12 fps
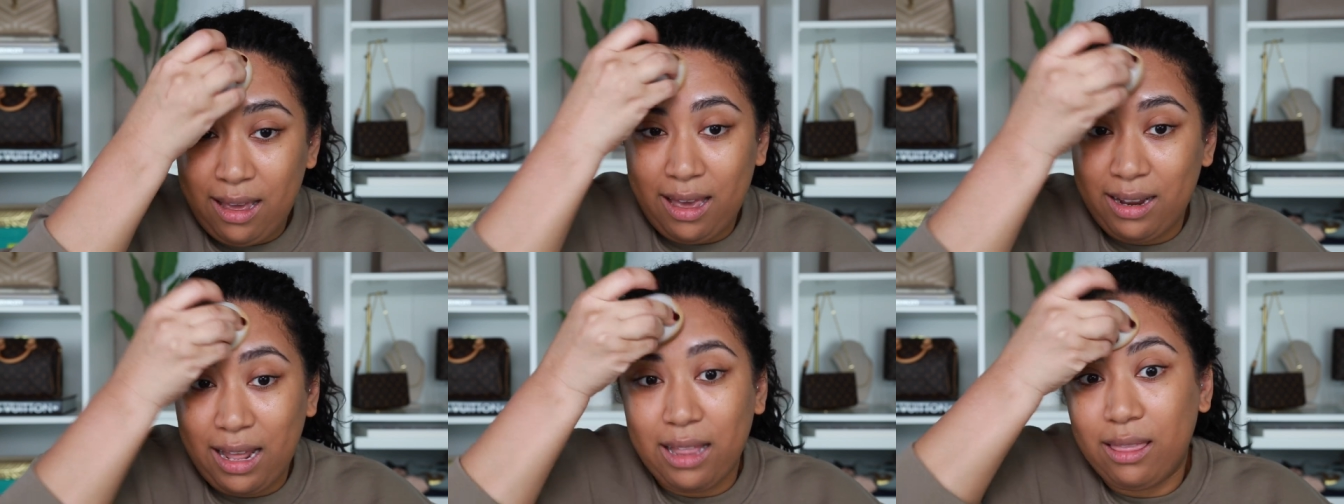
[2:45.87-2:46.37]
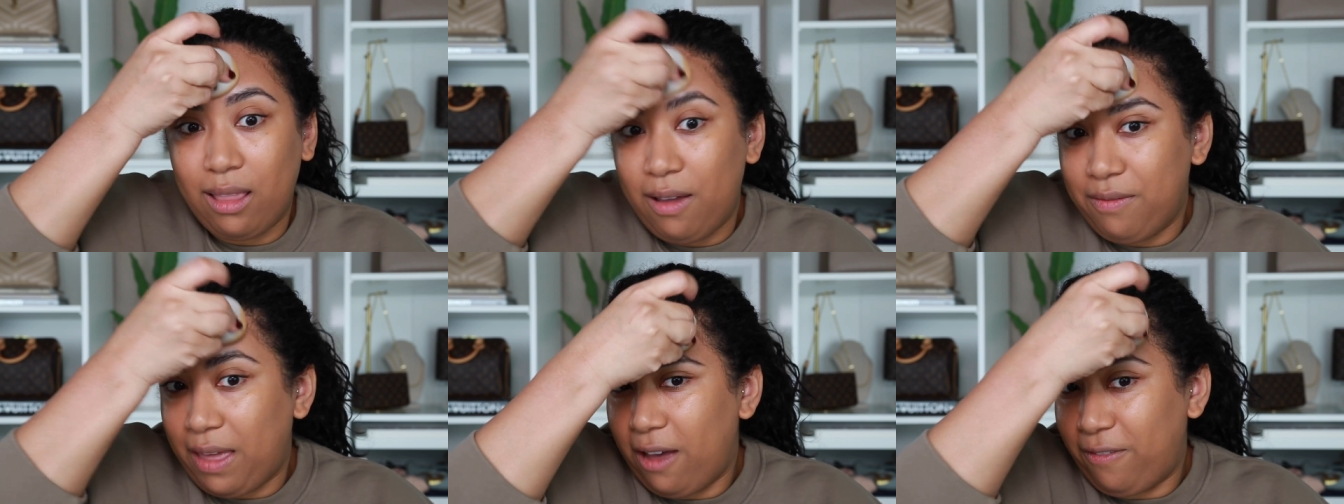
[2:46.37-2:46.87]
and I
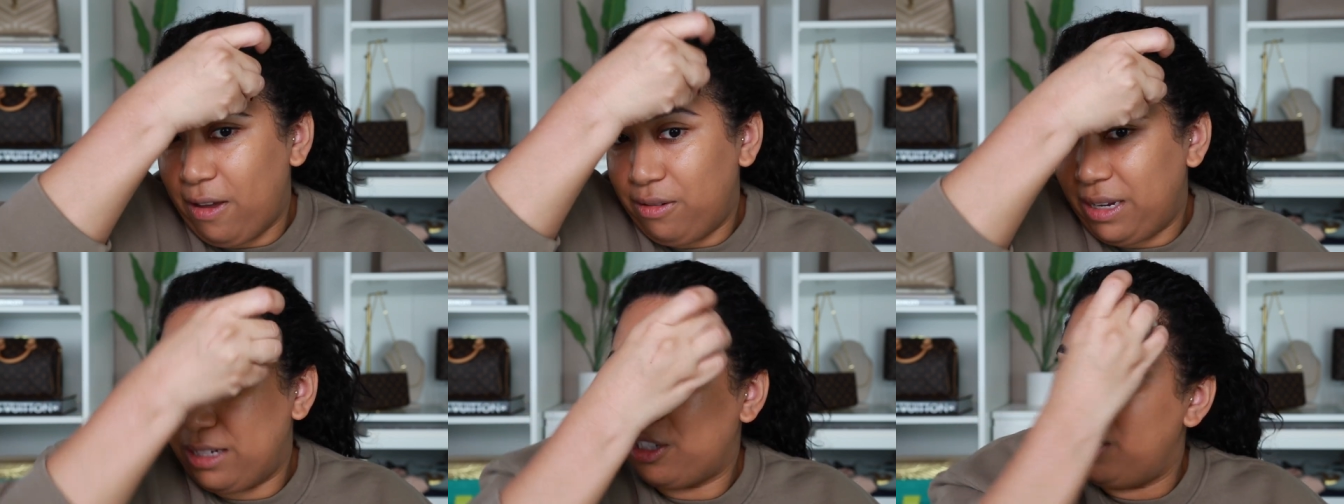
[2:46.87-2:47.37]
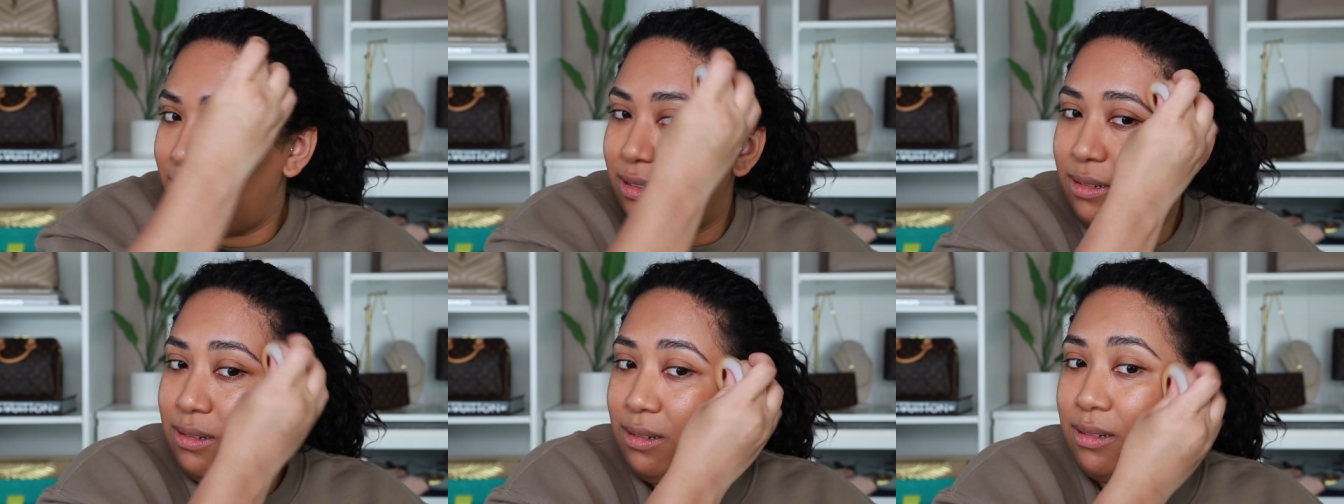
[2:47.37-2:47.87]
love that
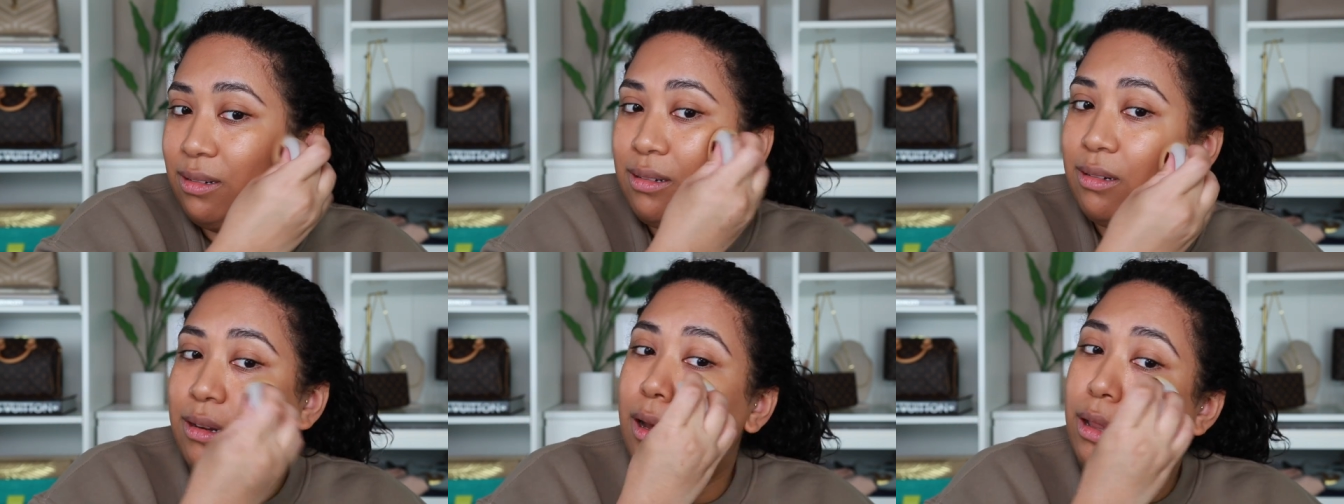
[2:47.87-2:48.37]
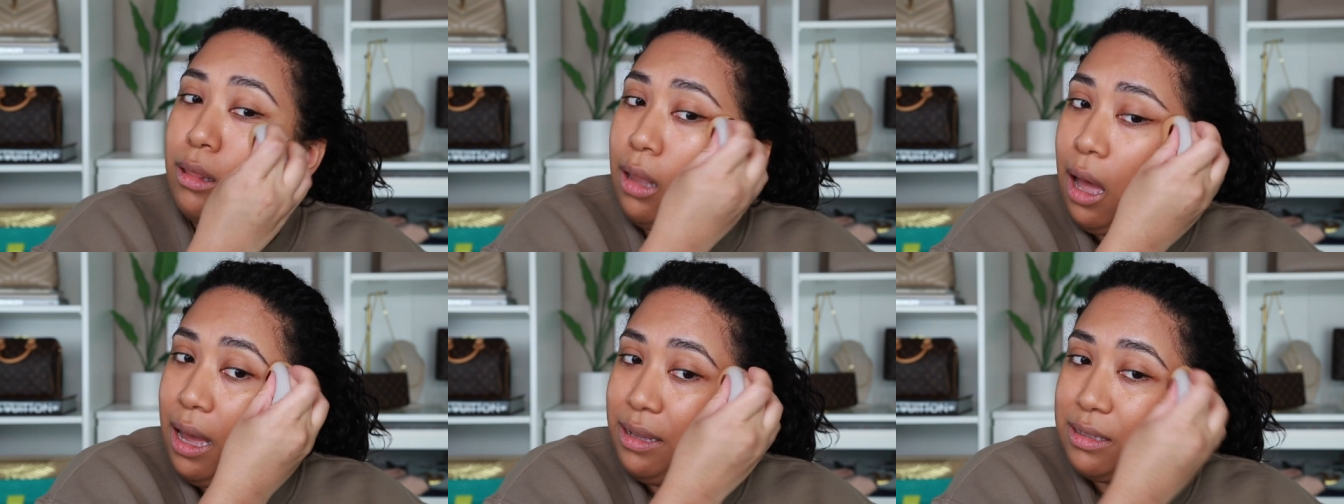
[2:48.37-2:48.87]
foundation a lot